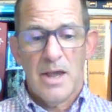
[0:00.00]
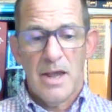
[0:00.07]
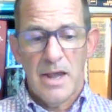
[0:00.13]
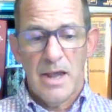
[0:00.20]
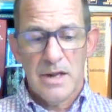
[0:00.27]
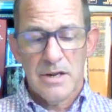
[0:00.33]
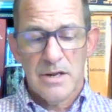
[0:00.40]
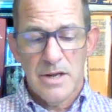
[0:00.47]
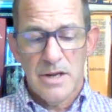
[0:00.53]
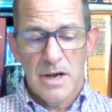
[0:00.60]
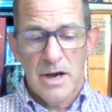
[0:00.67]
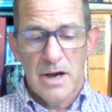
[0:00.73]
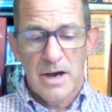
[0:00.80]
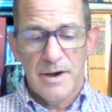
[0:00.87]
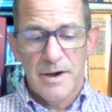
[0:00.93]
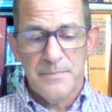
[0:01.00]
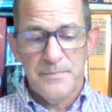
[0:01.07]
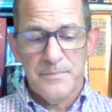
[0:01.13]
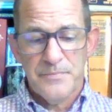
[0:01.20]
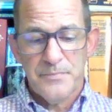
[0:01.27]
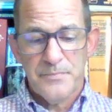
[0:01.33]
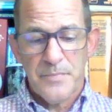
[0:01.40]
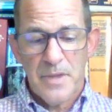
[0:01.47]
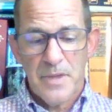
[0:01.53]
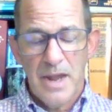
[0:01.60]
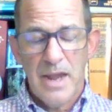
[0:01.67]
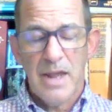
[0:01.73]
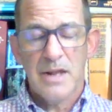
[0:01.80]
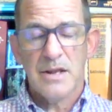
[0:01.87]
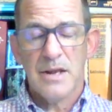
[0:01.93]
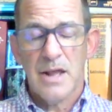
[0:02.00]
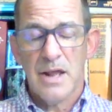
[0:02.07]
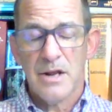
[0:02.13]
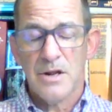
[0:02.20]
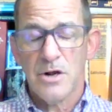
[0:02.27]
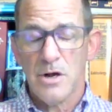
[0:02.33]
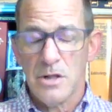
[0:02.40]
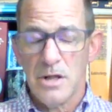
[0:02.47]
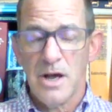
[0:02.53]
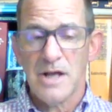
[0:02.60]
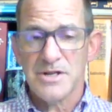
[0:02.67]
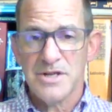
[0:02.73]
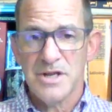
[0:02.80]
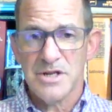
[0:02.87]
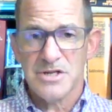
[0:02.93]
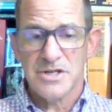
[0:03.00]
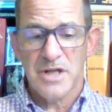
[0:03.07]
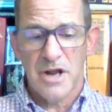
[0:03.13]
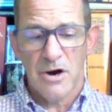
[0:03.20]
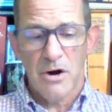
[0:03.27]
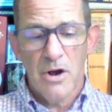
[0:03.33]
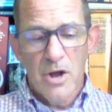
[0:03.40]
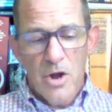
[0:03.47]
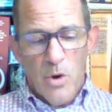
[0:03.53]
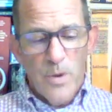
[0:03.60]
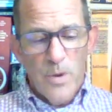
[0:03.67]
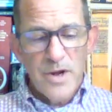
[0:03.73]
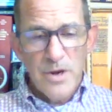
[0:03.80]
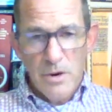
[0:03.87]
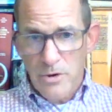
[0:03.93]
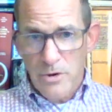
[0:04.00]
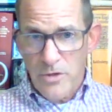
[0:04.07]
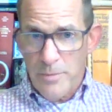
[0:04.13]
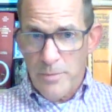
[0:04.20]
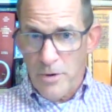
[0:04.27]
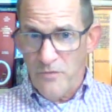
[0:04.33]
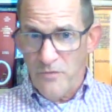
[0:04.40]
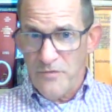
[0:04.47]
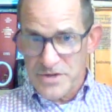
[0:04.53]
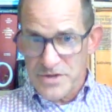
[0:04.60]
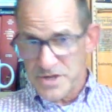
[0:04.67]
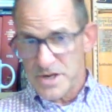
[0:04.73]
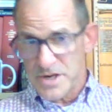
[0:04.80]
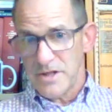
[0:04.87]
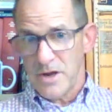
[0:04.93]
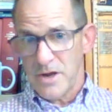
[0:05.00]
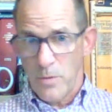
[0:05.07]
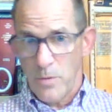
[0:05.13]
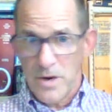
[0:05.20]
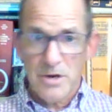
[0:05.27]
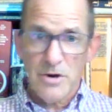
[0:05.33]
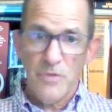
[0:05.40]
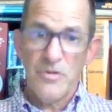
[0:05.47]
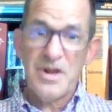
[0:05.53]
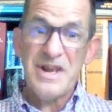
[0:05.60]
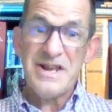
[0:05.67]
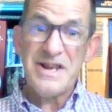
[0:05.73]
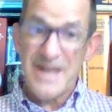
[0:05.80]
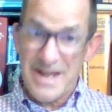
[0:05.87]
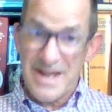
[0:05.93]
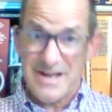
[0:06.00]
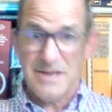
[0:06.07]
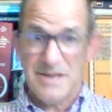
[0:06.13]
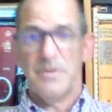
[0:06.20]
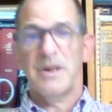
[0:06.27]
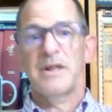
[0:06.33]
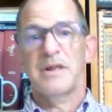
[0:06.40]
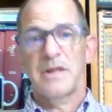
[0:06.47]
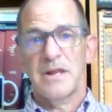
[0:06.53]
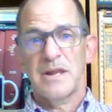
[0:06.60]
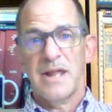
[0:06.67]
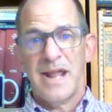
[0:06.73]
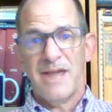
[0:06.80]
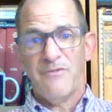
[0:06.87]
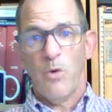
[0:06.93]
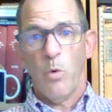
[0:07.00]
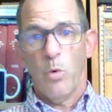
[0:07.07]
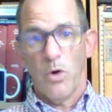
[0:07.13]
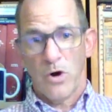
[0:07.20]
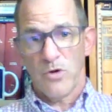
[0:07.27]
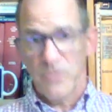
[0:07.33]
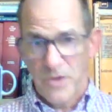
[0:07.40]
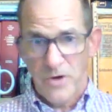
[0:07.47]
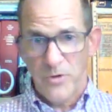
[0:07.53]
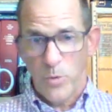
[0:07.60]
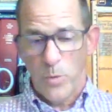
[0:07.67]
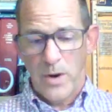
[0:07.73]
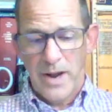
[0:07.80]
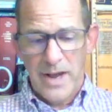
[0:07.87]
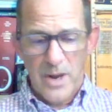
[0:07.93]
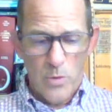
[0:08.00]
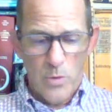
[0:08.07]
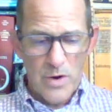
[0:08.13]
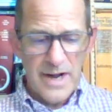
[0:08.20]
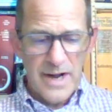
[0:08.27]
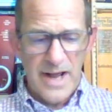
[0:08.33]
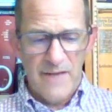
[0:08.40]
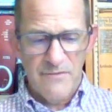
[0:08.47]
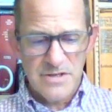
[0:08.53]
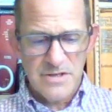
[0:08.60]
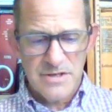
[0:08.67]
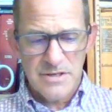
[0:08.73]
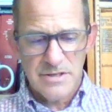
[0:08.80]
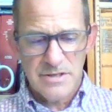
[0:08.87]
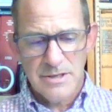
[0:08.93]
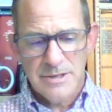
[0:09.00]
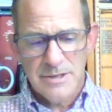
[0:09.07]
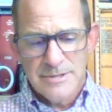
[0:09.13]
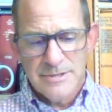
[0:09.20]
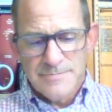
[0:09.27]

And, um, and, and Colossae is there. We don't know that Paul visited there. We don't know that he didn't, but he didn't have a work there the way he had a work at Ephesus.